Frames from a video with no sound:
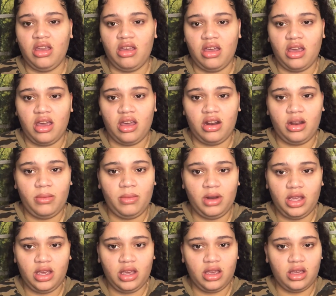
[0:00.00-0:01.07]
And I'm
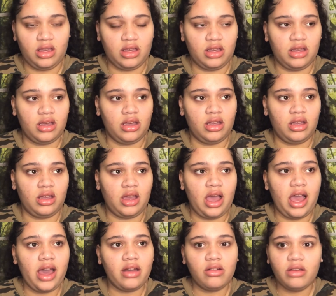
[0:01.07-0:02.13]
like,
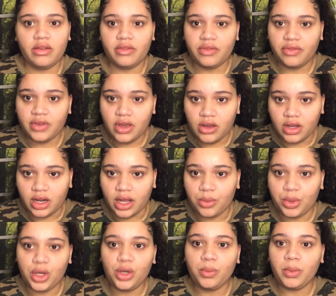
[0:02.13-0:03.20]
I don't even feel good. Like,
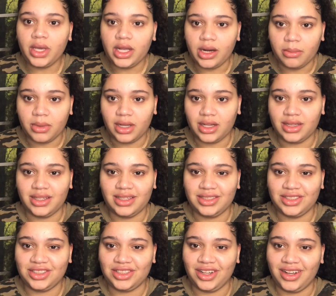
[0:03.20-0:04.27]
what do you mean I'm getting
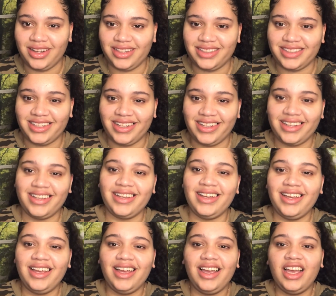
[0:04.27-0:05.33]
discharged? Like,
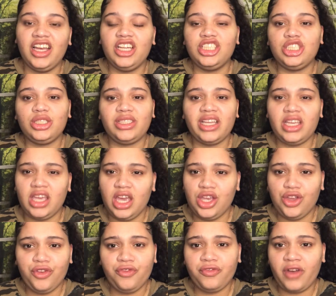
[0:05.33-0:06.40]
she's like, yeah,
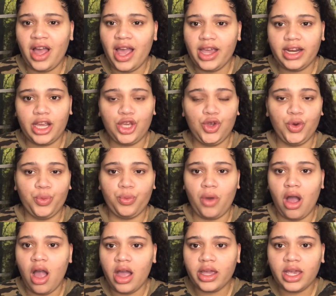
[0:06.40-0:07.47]
you're fine. Like, you're
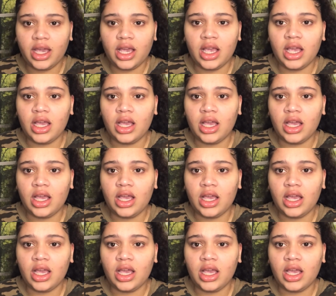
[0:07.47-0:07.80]
walking.